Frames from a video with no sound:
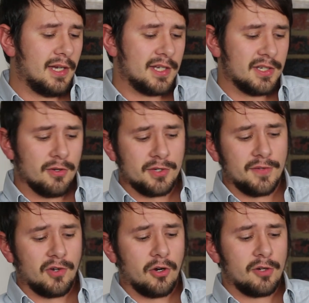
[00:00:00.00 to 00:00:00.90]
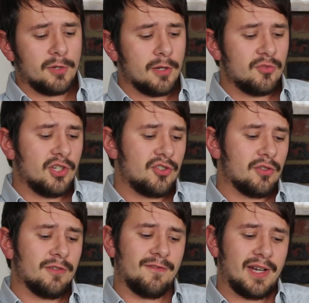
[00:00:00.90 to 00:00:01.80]
It has notes of cardamom,
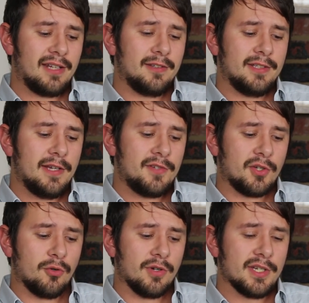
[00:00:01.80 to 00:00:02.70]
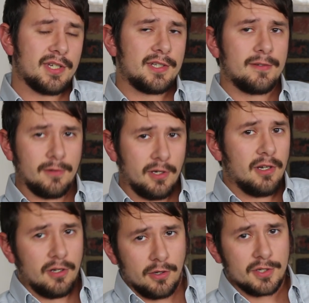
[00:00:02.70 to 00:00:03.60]
ginger, violet leaves, orris,
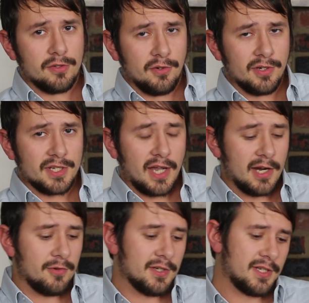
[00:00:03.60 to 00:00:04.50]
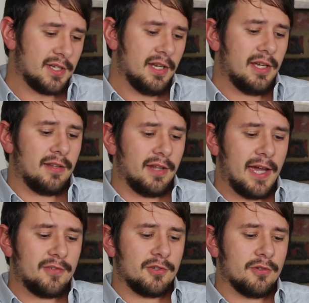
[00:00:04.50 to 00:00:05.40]
also known as iris,
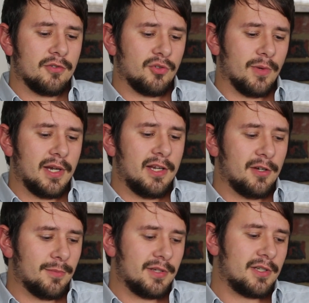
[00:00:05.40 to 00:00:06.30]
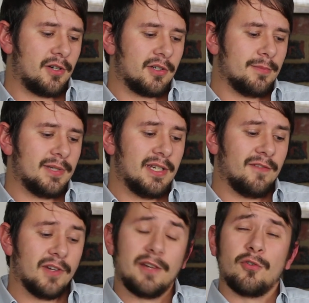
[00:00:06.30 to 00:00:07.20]
lavender, geranium, tonka
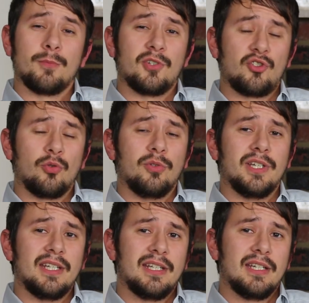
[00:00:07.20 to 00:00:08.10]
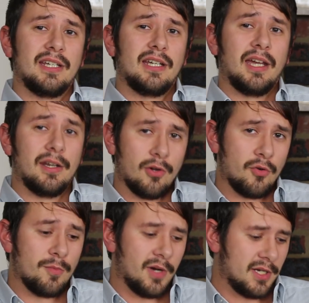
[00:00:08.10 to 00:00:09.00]
bean, vetiver, patchouli, and
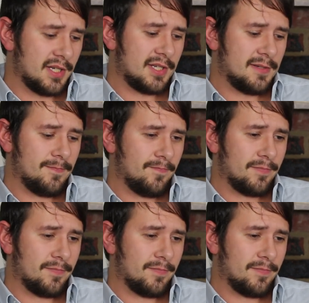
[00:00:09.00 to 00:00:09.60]
oak moss.